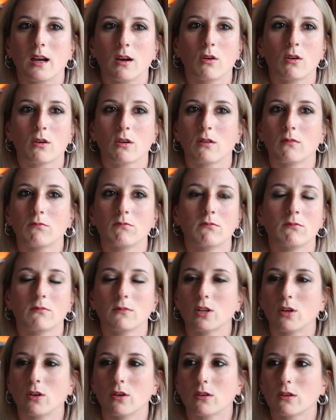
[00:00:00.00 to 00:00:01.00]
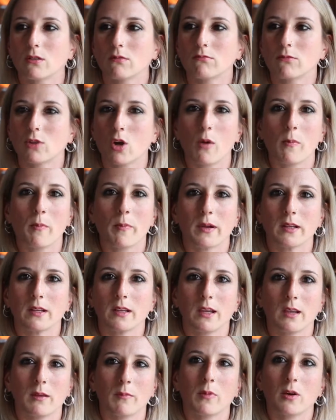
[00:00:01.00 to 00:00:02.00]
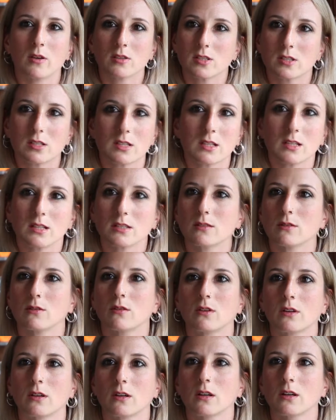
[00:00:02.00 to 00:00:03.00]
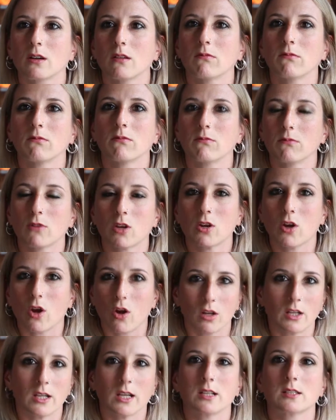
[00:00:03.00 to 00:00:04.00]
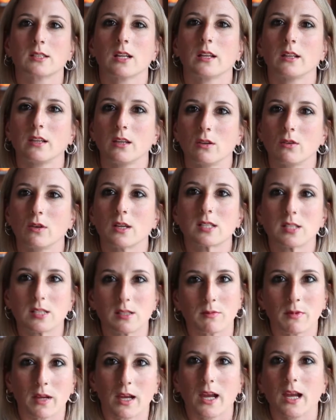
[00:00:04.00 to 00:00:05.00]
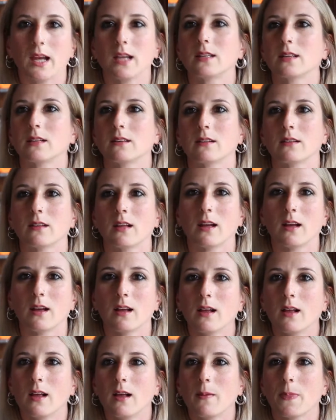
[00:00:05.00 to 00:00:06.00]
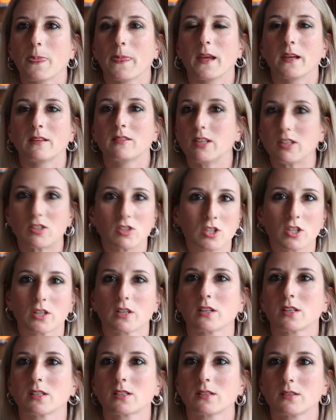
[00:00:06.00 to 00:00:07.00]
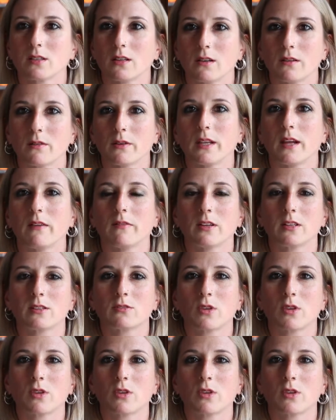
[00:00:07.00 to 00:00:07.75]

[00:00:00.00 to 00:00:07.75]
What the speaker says: or company bosses or colleagues that you estimate, and teachers, whatever.